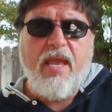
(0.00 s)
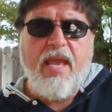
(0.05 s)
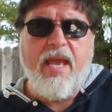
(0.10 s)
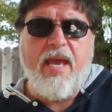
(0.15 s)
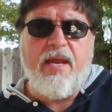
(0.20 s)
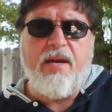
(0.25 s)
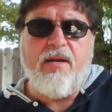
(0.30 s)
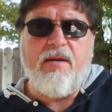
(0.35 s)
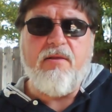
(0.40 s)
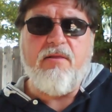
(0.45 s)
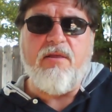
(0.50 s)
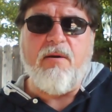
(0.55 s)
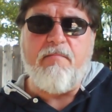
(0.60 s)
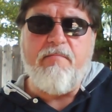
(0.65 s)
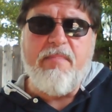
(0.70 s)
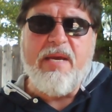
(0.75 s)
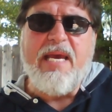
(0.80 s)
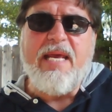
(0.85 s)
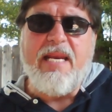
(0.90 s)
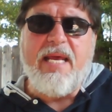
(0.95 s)
And the
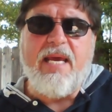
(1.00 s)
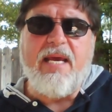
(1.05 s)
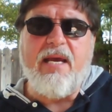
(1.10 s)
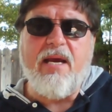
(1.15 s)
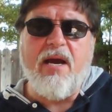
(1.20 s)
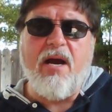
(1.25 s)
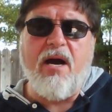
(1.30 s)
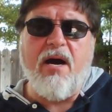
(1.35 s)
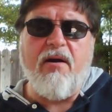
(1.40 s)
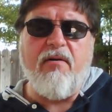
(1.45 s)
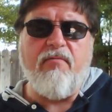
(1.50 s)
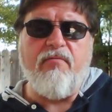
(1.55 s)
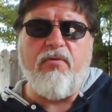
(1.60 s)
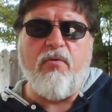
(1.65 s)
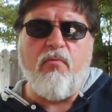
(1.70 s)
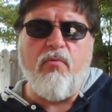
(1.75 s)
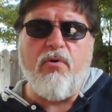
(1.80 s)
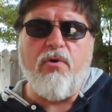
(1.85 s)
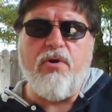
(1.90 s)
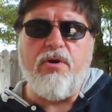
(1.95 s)
meaning of
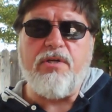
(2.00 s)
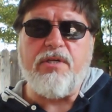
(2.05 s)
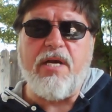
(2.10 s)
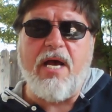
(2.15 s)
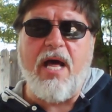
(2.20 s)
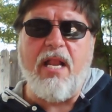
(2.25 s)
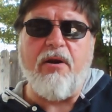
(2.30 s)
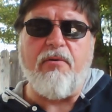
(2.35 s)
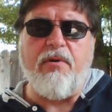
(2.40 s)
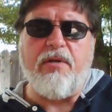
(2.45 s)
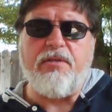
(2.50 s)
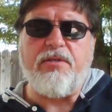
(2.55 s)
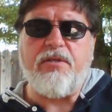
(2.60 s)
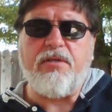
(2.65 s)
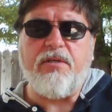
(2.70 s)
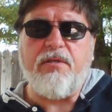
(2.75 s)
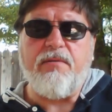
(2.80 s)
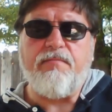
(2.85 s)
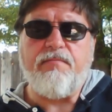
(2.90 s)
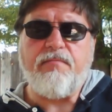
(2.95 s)
the word
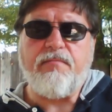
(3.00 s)
tolerance